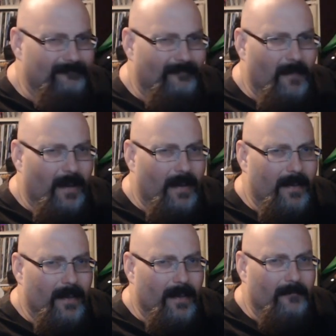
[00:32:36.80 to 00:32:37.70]

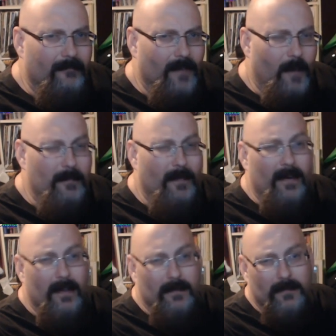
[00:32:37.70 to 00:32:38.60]
I uh, hope you
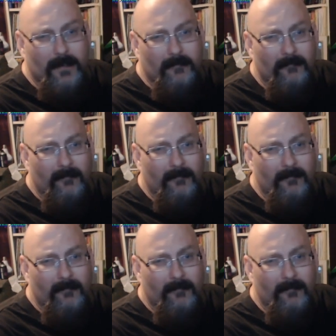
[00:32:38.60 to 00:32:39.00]
found it interesting.